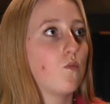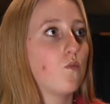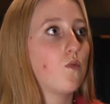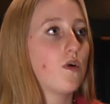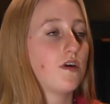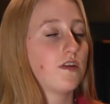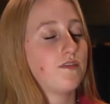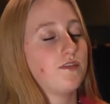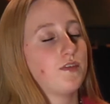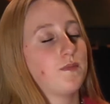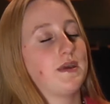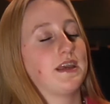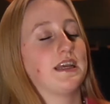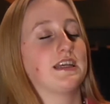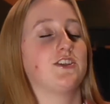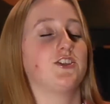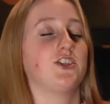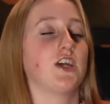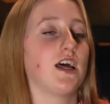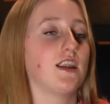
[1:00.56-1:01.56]
One of the
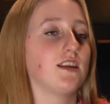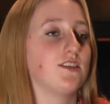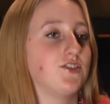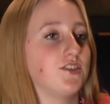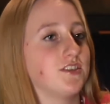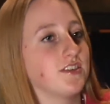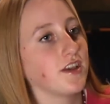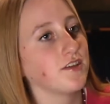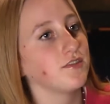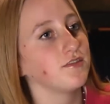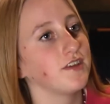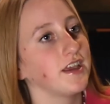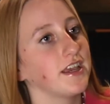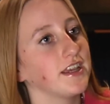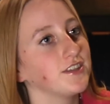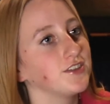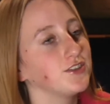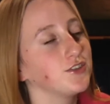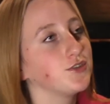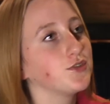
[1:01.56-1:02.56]
biggest challenges I
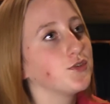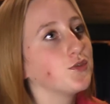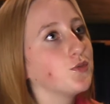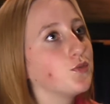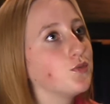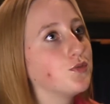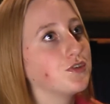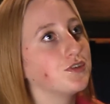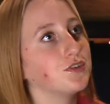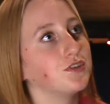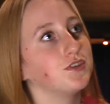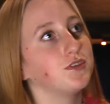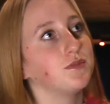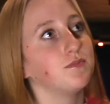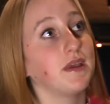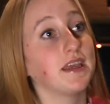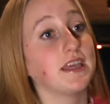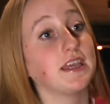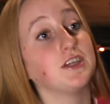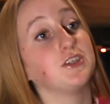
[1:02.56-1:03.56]
faced was
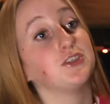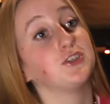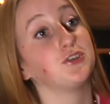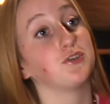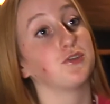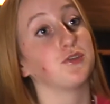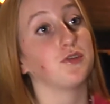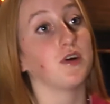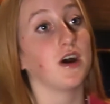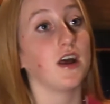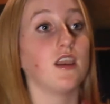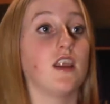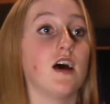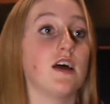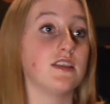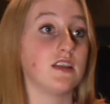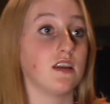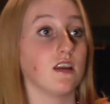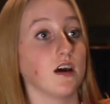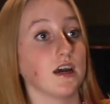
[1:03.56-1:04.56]
making sure I
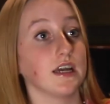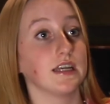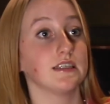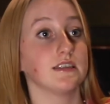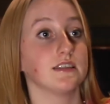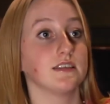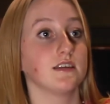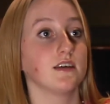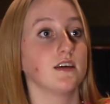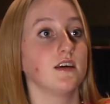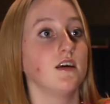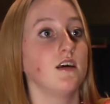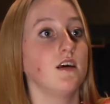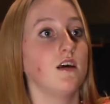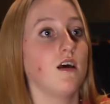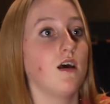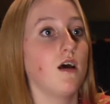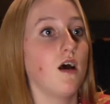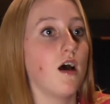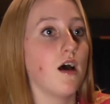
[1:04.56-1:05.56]
learned the lines,
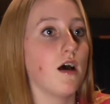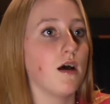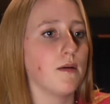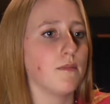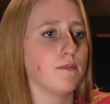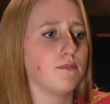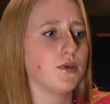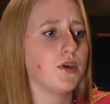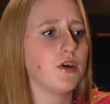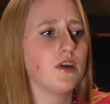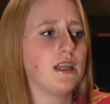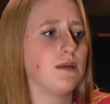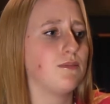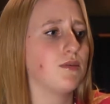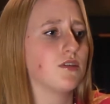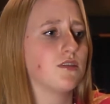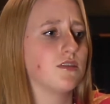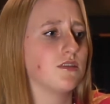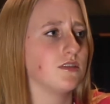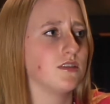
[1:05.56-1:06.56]
purely
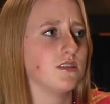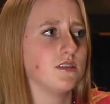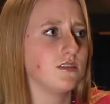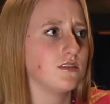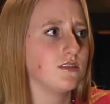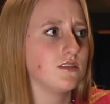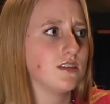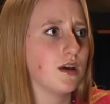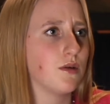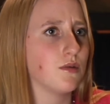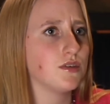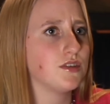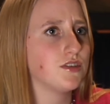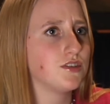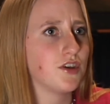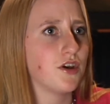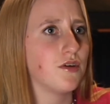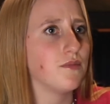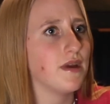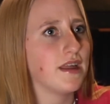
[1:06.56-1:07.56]
because there were
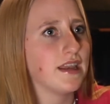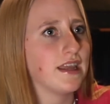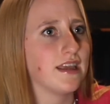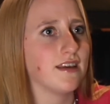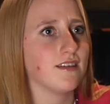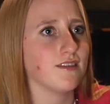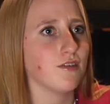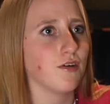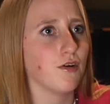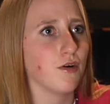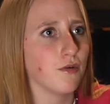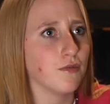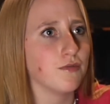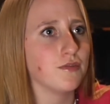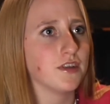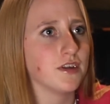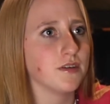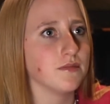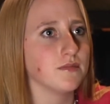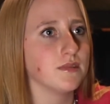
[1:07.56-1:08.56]
so many of
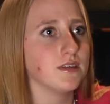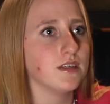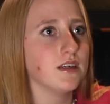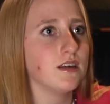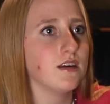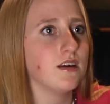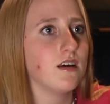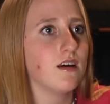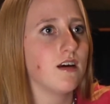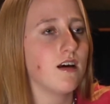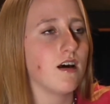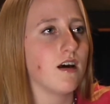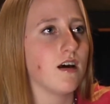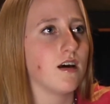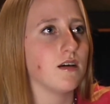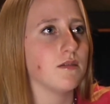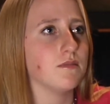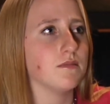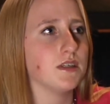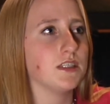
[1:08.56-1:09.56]
them,
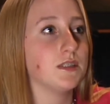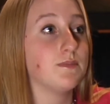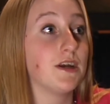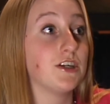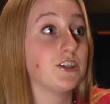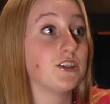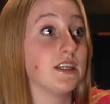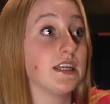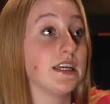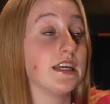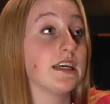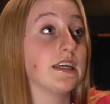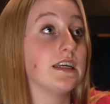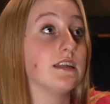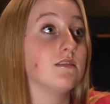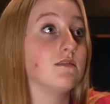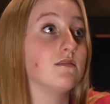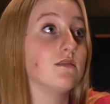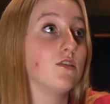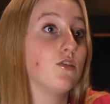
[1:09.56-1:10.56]
especially
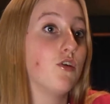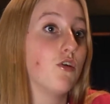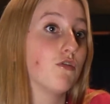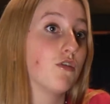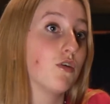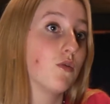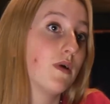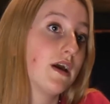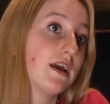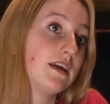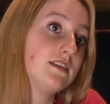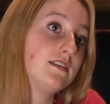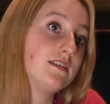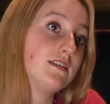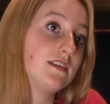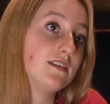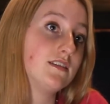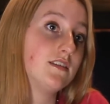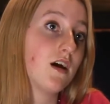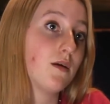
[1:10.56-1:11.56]
in Laura Wade's
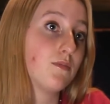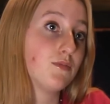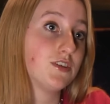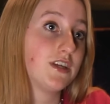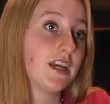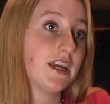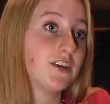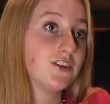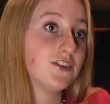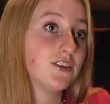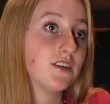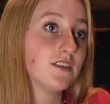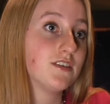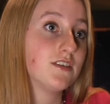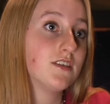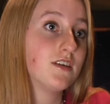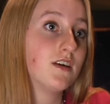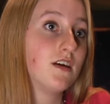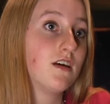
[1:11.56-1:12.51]
interpretation,